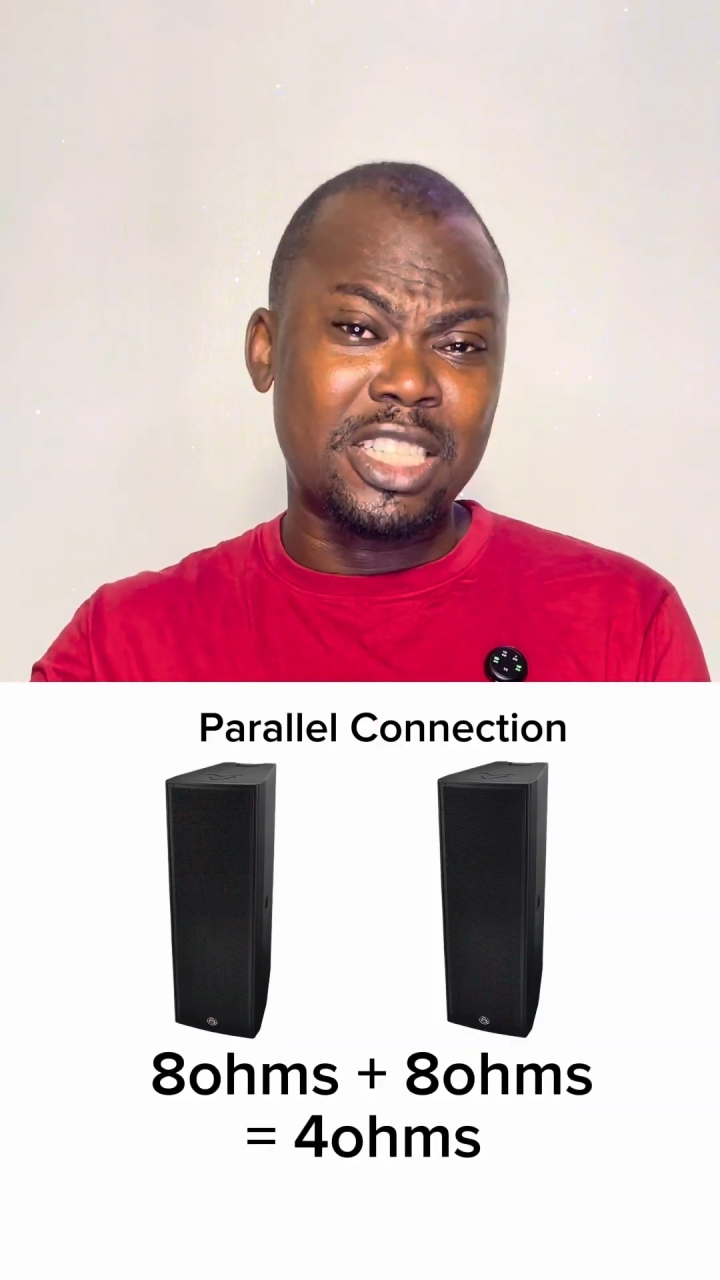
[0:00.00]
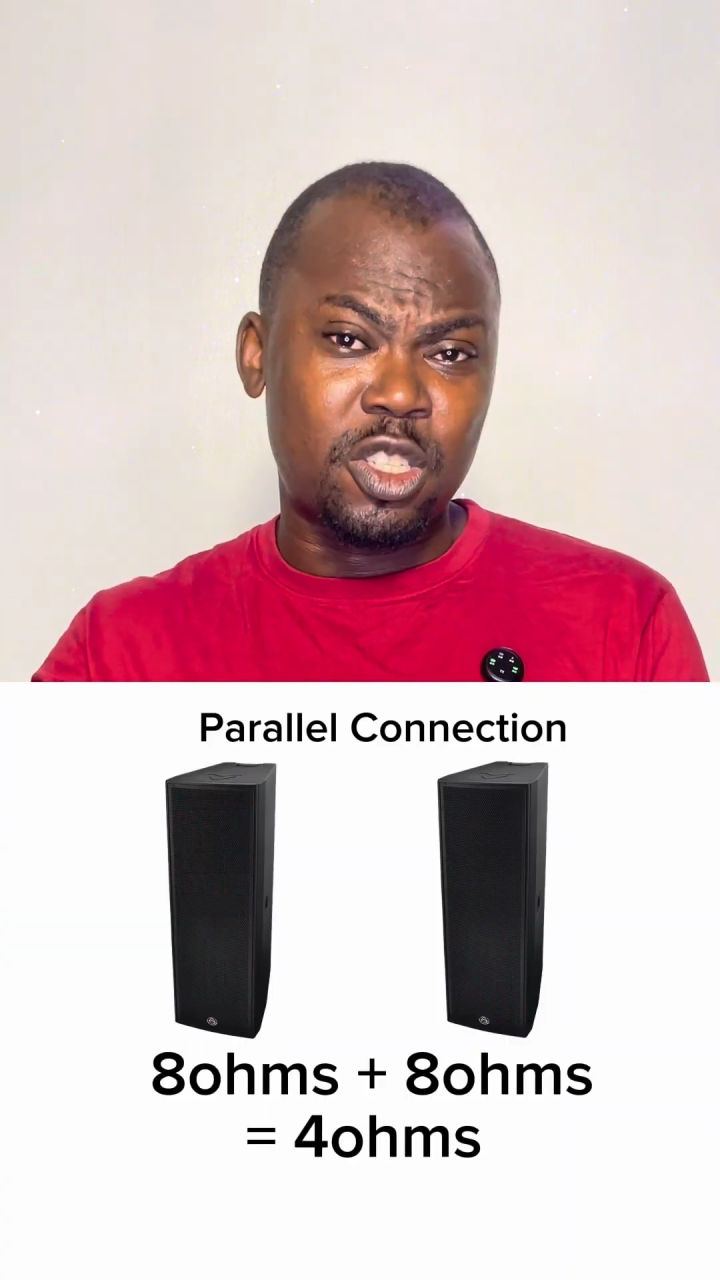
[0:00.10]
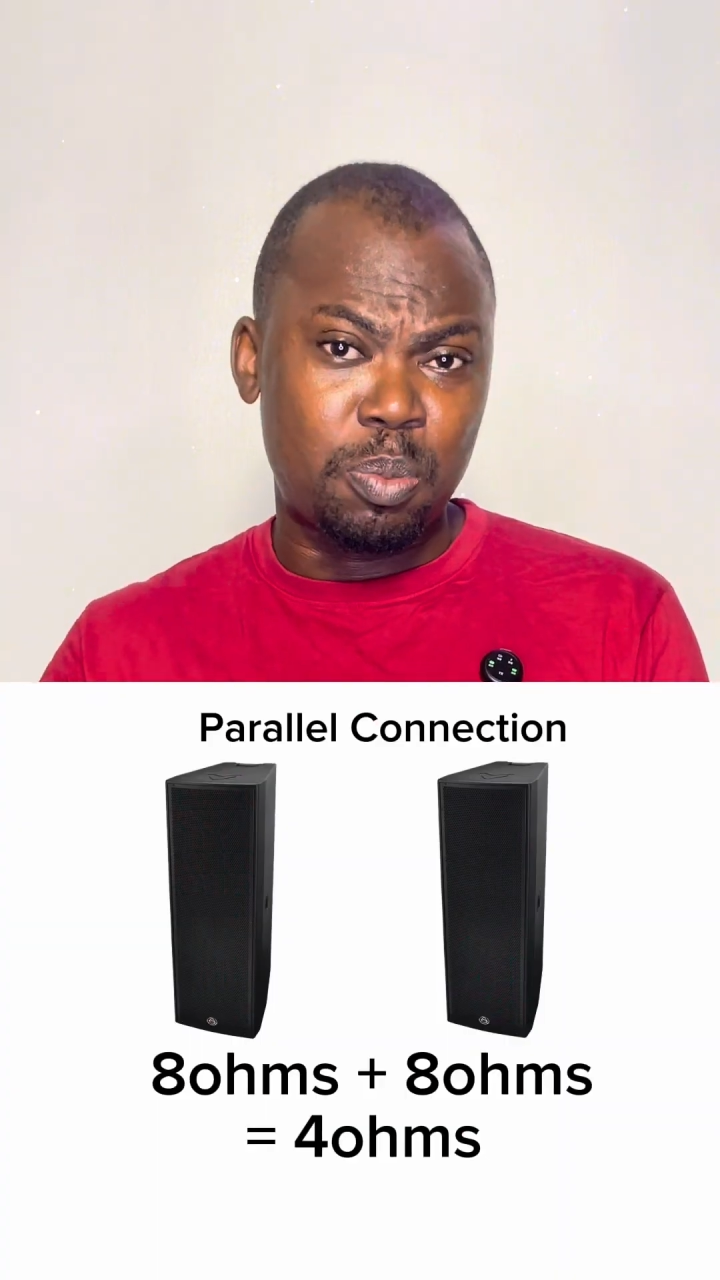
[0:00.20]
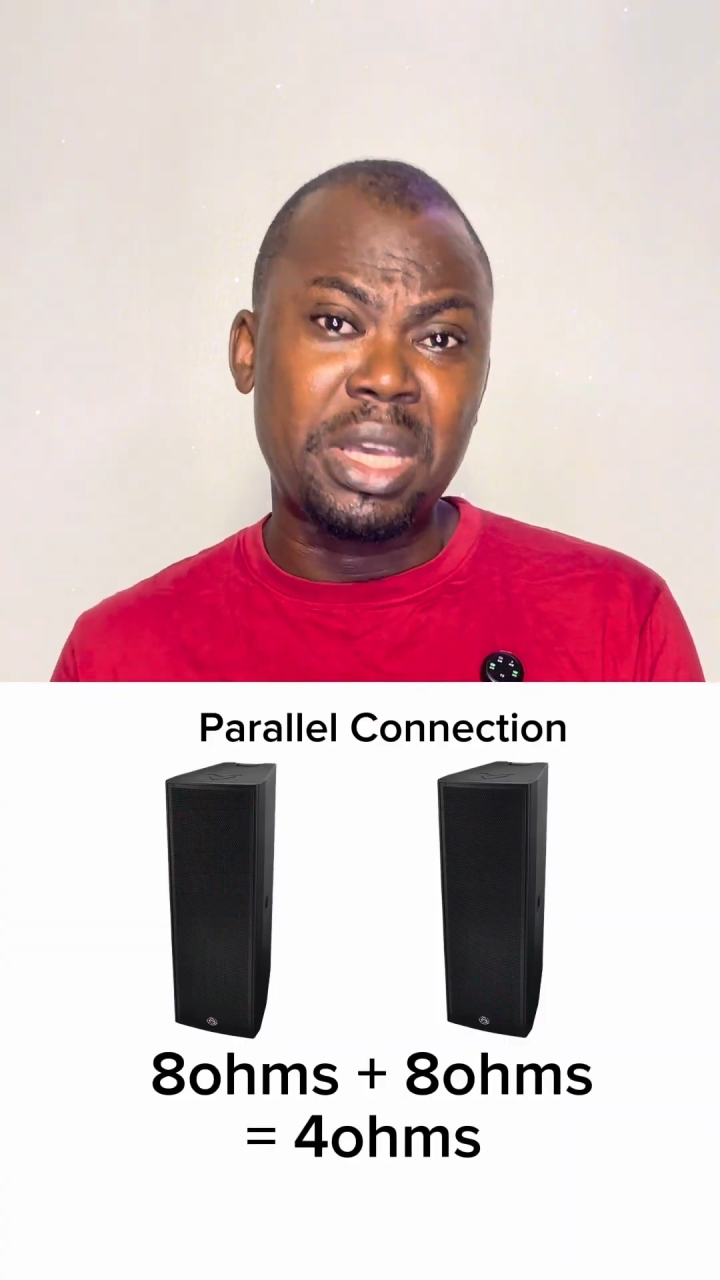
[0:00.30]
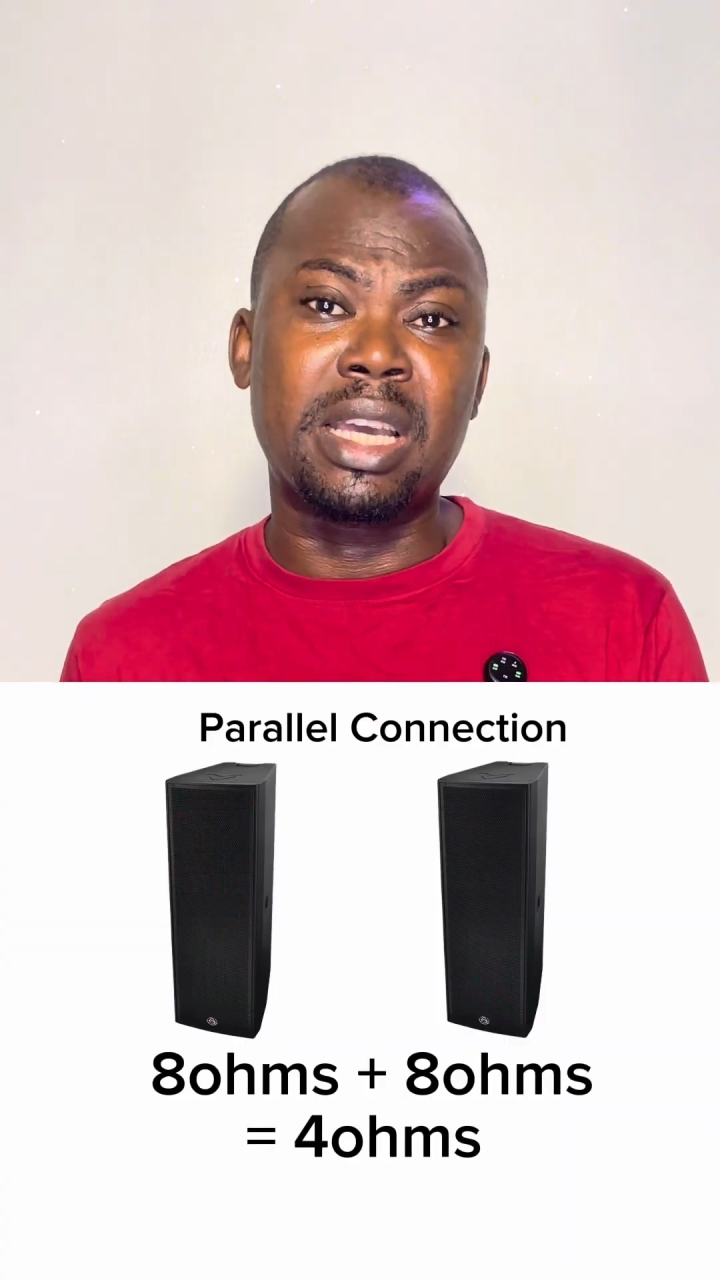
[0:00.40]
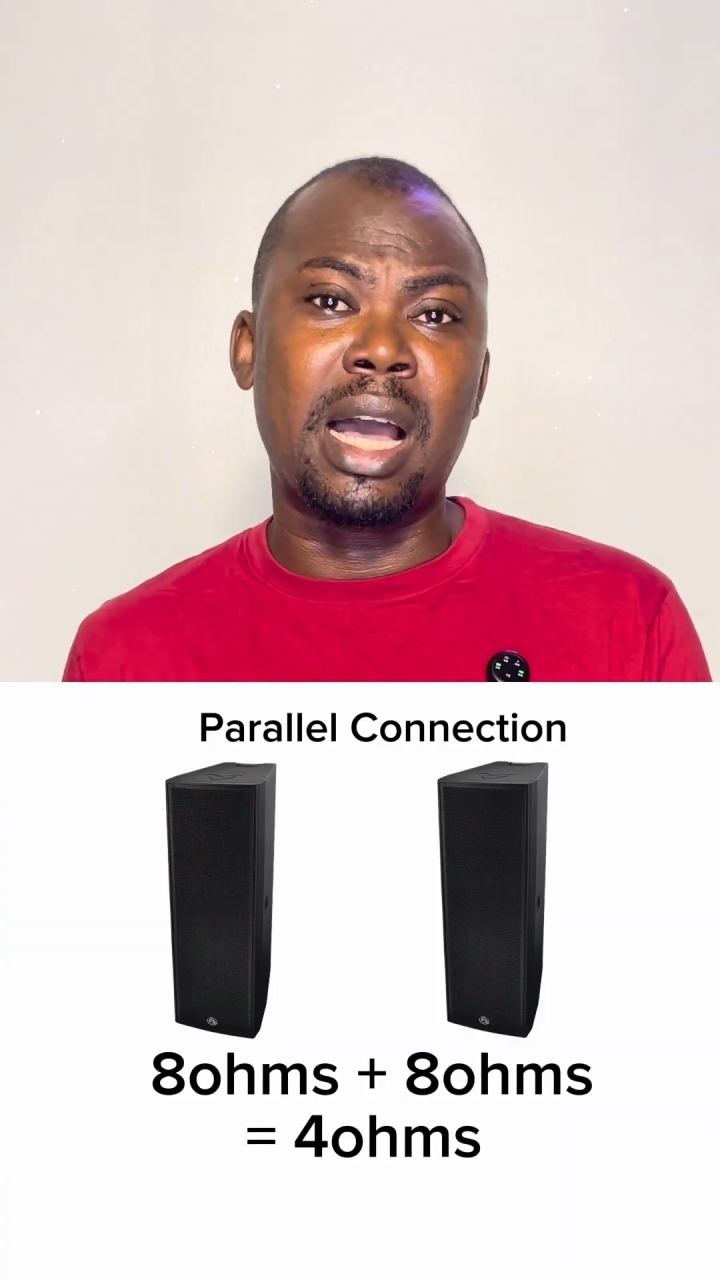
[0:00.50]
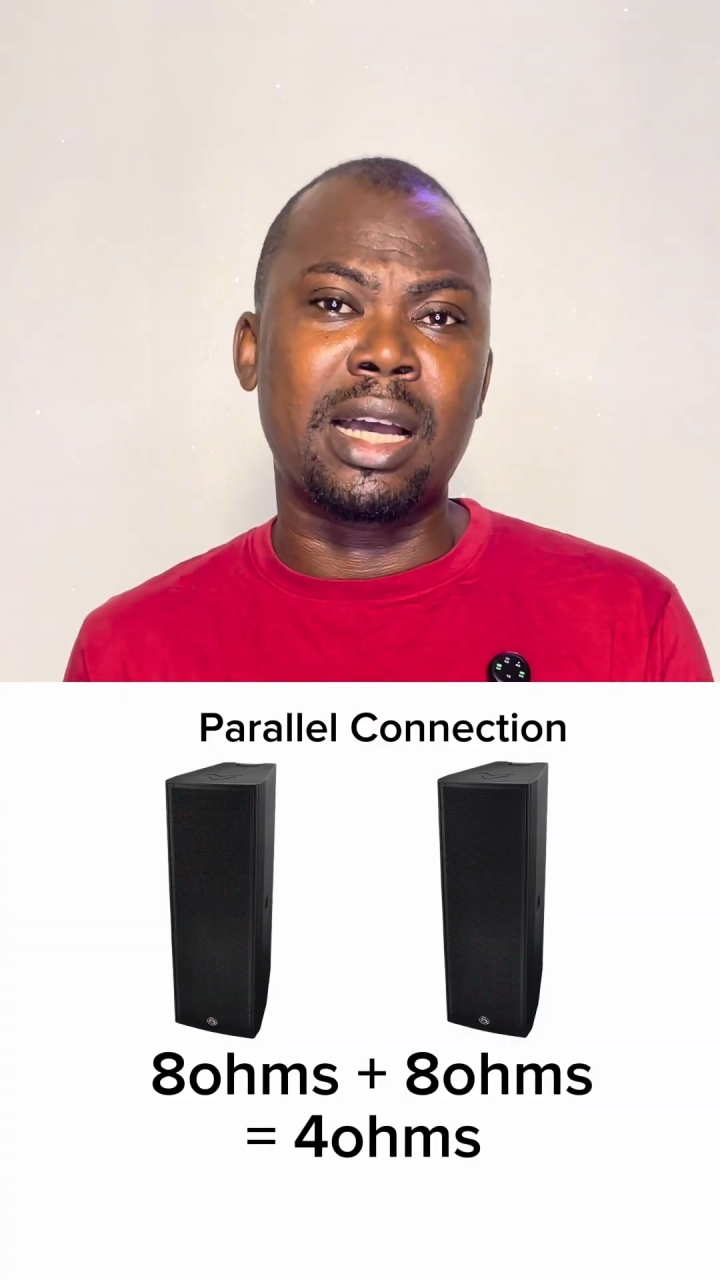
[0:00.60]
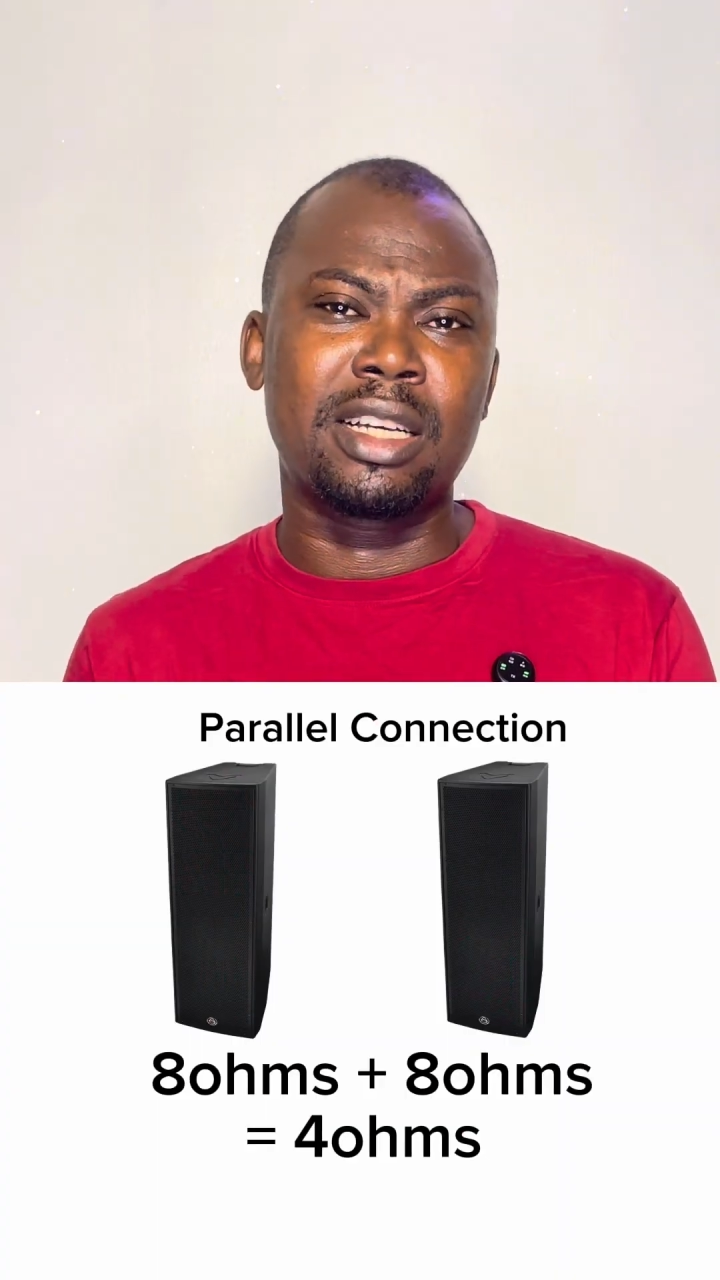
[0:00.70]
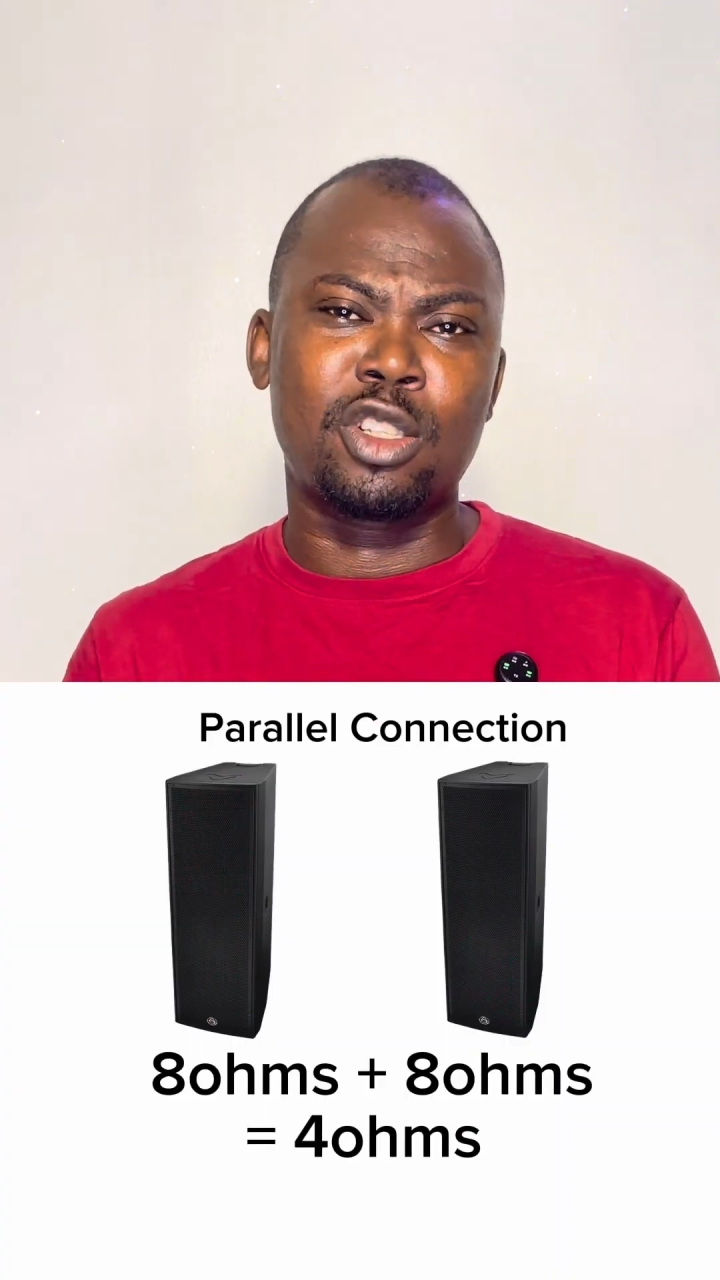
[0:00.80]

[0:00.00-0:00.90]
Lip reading: speaker